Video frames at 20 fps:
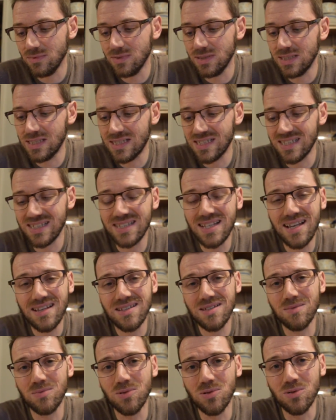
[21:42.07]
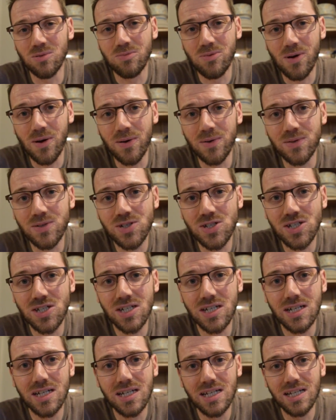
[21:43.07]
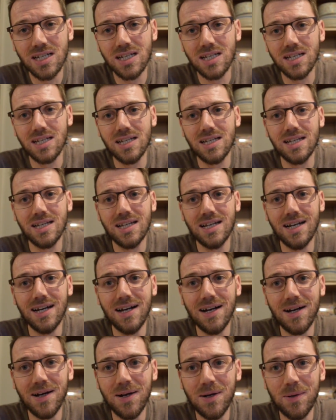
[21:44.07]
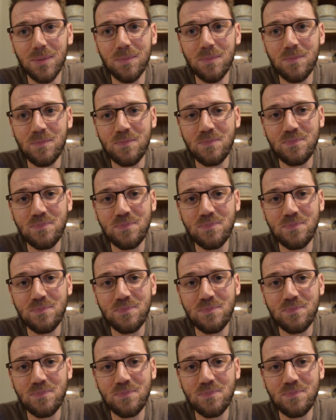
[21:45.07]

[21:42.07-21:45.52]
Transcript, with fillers: It's a sensible approach. Um,